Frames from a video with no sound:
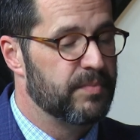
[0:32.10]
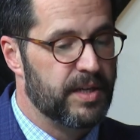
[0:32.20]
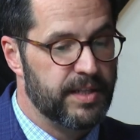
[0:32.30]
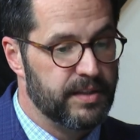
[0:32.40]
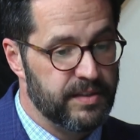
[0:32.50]

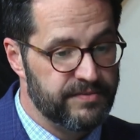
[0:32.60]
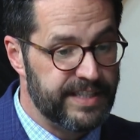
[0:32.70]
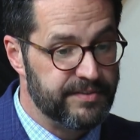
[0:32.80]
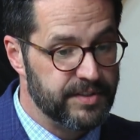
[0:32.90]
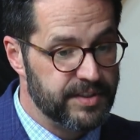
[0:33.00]
my uh,
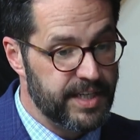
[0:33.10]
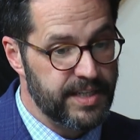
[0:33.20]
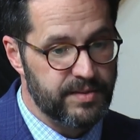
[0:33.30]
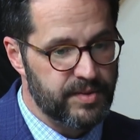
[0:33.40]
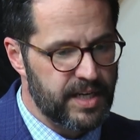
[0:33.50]
favorite
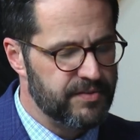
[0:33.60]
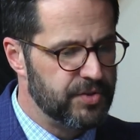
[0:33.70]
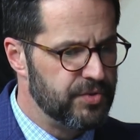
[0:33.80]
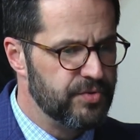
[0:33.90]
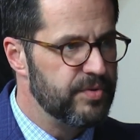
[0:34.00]
saints. Kind of
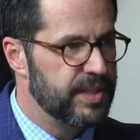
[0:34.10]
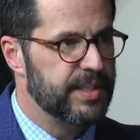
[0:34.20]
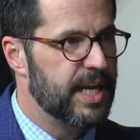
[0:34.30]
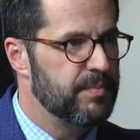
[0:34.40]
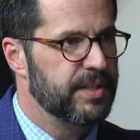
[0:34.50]
new in
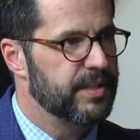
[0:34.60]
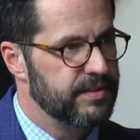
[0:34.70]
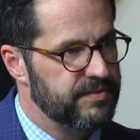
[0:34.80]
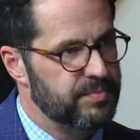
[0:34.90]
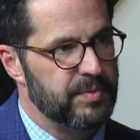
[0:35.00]
that
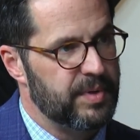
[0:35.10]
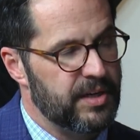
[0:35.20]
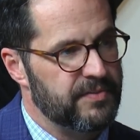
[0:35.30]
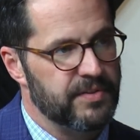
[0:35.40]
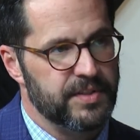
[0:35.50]
because of
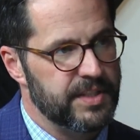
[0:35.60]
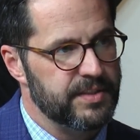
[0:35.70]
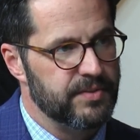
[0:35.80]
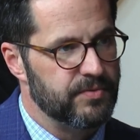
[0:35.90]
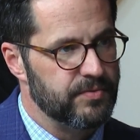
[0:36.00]
preparing for
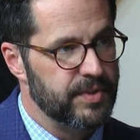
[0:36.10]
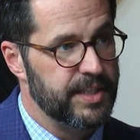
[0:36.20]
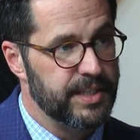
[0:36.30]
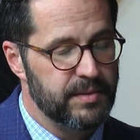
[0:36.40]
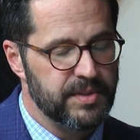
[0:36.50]
this and
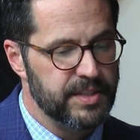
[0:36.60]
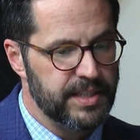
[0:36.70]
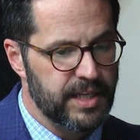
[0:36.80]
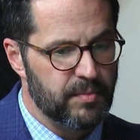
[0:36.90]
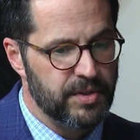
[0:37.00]
reading him and
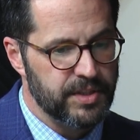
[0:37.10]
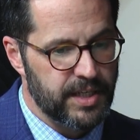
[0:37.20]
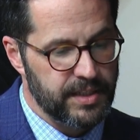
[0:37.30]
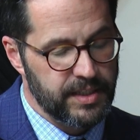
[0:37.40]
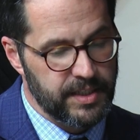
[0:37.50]
seeing how much
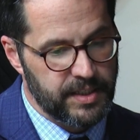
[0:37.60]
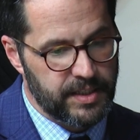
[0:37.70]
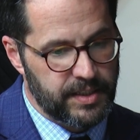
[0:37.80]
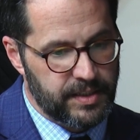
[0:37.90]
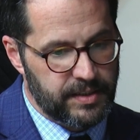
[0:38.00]
I,
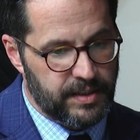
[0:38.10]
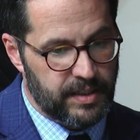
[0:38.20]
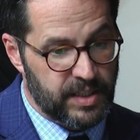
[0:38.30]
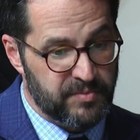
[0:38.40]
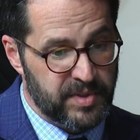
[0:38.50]
I
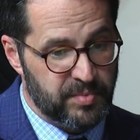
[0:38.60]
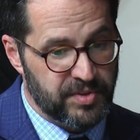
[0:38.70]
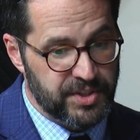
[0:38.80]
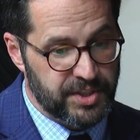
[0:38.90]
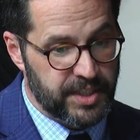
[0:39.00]
love him and
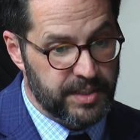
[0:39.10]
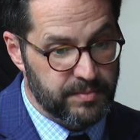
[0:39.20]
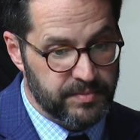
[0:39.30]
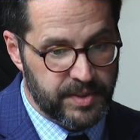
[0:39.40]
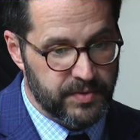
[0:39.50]
appreciate
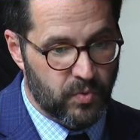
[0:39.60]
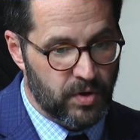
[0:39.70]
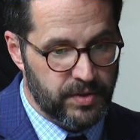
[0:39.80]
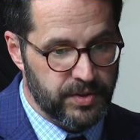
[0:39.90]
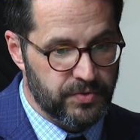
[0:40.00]
him. His
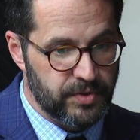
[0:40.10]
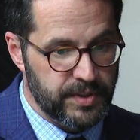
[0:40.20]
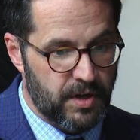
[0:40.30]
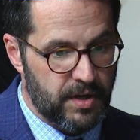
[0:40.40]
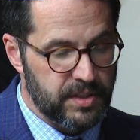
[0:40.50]
work just really
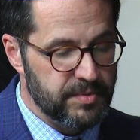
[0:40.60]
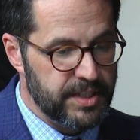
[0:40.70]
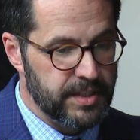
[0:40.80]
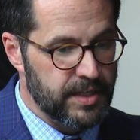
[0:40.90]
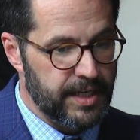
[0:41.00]
talks to
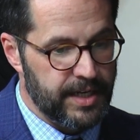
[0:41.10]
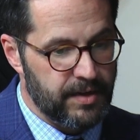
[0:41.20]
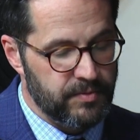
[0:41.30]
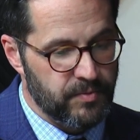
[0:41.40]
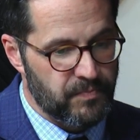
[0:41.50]
me. And I
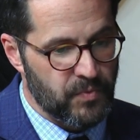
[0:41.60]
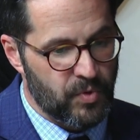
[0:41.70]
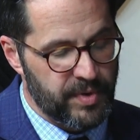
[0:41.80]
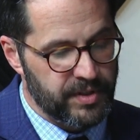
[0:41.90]
got one of my